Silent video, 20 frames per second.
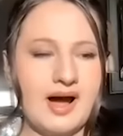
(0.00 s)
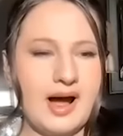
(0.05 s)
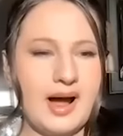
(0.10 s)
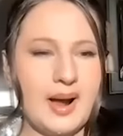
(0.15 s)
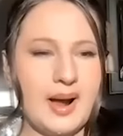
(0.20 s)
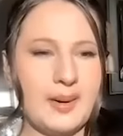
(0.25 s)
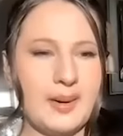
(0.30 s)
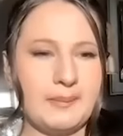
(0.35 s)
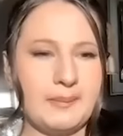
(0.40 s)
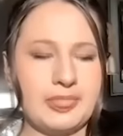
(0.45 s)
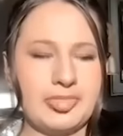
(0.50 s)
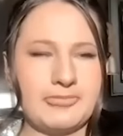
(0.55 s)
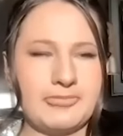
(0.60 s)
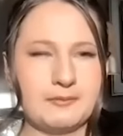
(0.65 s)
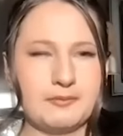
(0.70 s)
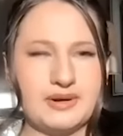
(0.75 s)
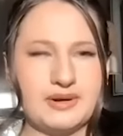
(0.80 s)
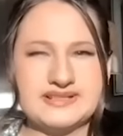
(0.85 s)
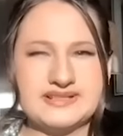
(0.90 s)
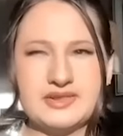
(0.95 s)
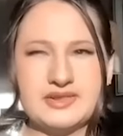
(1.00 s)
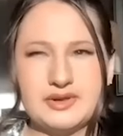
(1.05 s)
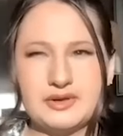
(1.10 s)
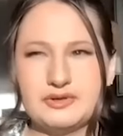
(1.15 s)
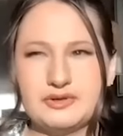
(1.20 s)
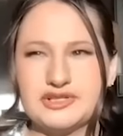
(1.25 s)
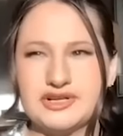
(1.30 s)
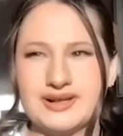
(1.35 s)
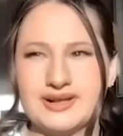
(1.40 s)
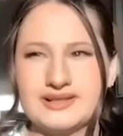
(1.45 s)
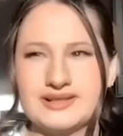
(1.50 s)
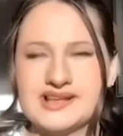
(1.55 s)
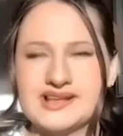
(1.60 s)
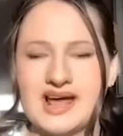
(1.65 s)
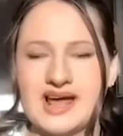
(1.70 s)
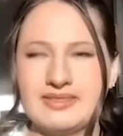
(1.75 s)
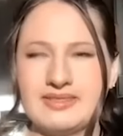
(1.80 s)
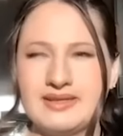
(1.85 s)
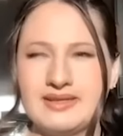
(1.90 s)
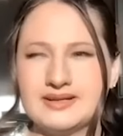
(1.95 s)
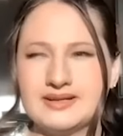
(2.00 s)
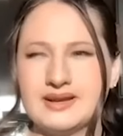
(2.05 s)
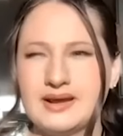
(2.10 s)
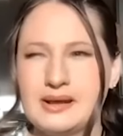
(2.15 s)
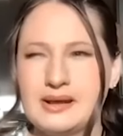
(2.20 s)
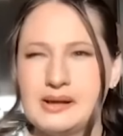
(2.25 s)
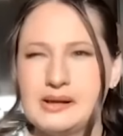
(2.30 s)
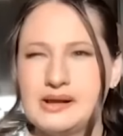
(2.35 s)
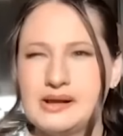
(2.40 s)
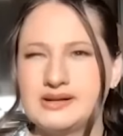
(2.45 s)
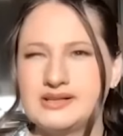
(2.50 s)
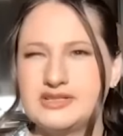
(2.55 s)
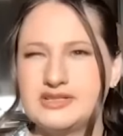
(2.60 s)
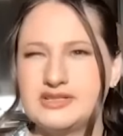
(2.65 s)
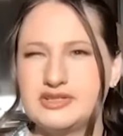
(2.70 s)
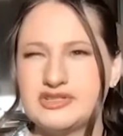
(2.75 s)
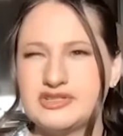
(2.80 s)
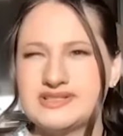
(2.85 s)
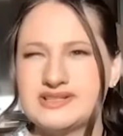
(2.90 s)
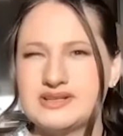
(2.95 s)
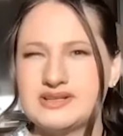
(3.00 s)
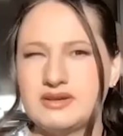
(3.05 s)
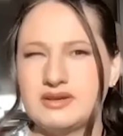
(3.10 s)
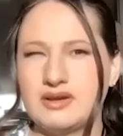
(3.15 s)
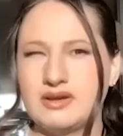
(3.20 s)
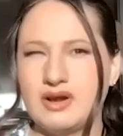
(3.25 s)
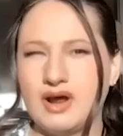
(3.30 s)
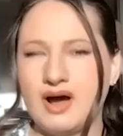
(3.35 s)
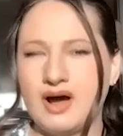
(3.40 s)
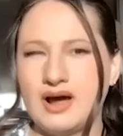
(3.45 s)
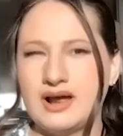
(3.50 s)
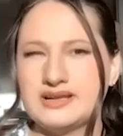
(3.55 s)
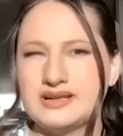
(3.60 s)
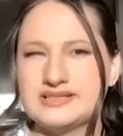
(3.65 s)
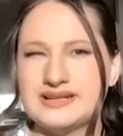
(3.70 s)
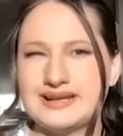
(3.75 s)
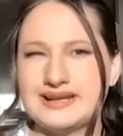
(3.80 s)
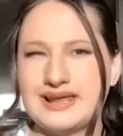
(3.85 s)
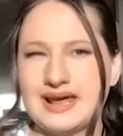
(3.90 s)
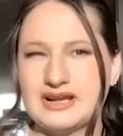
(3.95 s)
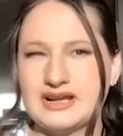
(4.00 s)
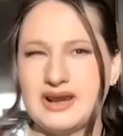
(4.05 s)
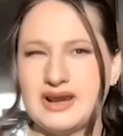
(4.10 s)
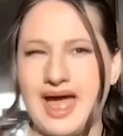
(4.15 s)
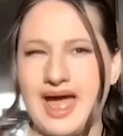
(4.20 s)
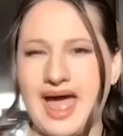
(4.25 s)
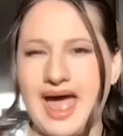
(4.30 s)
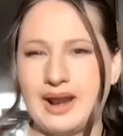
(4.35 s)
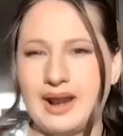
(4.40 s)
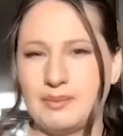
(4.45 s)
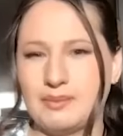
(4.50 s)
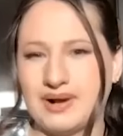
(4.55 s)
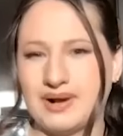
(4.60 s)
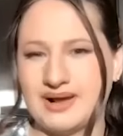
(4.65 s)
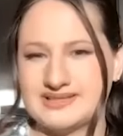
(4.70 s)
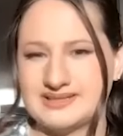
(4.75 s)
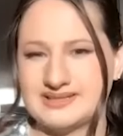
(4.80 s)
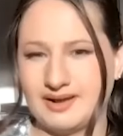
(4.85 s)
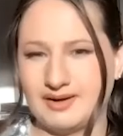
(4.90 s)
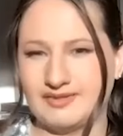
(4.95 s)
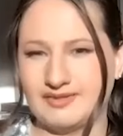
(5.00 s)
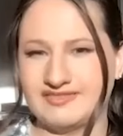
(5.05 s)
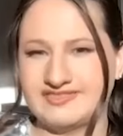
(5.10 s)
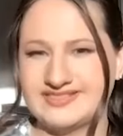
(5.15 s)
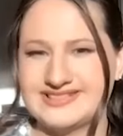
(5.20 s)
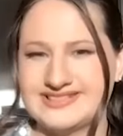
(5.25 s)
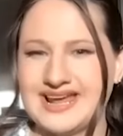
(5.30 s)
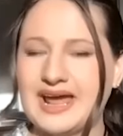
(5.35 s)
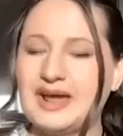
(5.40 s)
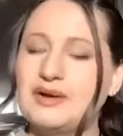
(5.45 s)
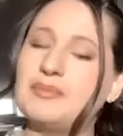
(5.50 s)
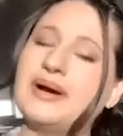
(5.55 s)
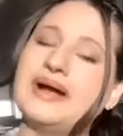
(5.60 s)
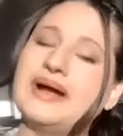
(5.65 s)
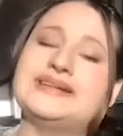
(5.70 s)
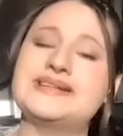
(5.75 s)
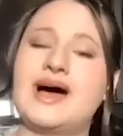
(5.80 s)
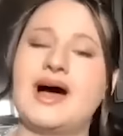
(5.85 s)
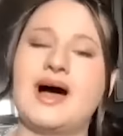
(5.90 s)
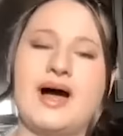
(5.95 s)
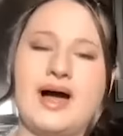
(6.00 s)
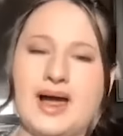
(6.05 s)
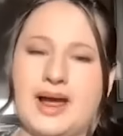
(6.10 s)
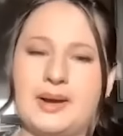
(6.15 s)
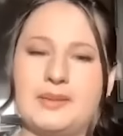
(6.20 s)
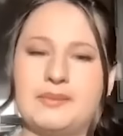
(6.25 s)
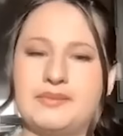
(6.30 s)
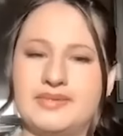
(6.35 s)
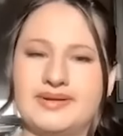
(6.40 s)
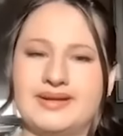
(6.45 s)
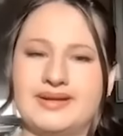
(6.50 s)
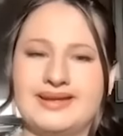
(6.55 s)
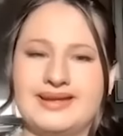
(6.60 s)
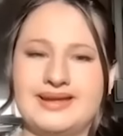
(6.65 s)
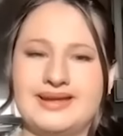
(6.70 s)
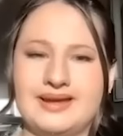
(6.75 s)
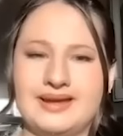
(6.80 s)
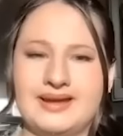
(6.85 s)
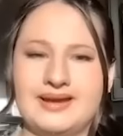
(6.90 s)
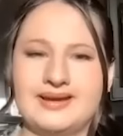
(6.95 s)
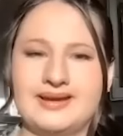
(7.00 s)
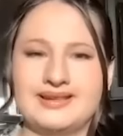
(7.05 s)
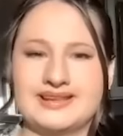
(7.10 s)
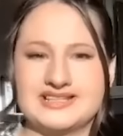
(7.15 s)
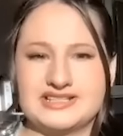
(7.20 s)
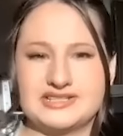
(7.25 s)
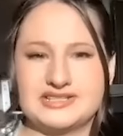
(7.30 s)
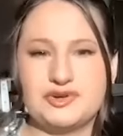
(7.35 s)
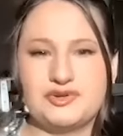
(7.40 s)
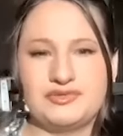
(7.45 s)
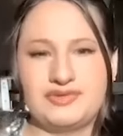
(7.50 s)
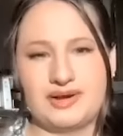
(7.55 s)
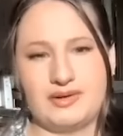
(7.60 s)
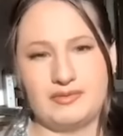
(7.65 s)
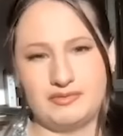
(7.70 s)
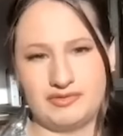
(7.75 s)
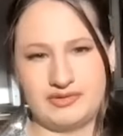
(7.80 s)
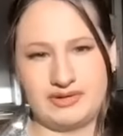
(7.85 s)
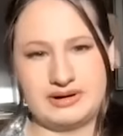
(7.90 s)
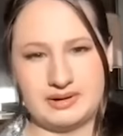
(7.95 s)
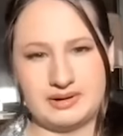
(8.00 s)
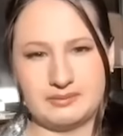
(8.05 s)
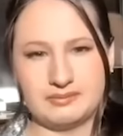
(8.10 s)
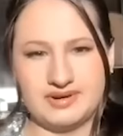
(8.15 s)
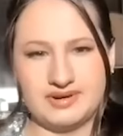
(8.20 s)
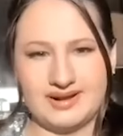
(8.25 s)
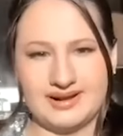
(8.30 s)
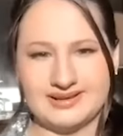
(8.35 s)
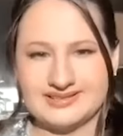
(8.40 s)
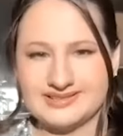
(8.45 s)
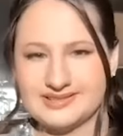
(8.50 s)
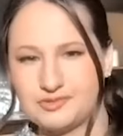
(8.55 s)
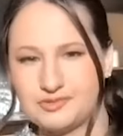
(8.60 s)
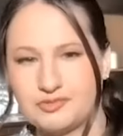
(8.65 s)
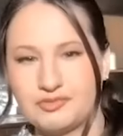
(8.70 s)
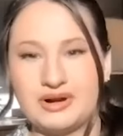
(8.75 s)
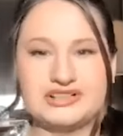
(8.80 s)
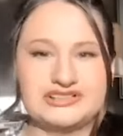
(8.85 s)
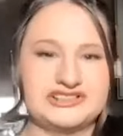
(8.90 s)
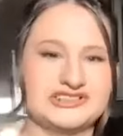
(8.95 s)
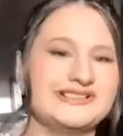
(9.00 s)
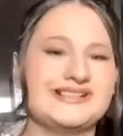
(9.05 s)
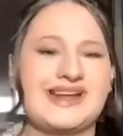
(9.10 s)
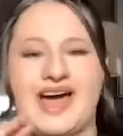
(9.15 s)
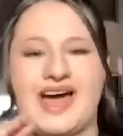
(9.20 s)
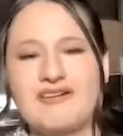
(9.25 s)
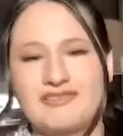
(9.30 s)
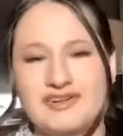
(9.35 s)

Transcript: Um, resolutions, I think just not to get ahead of myself. Take my time in this newfound freedom, not to rush into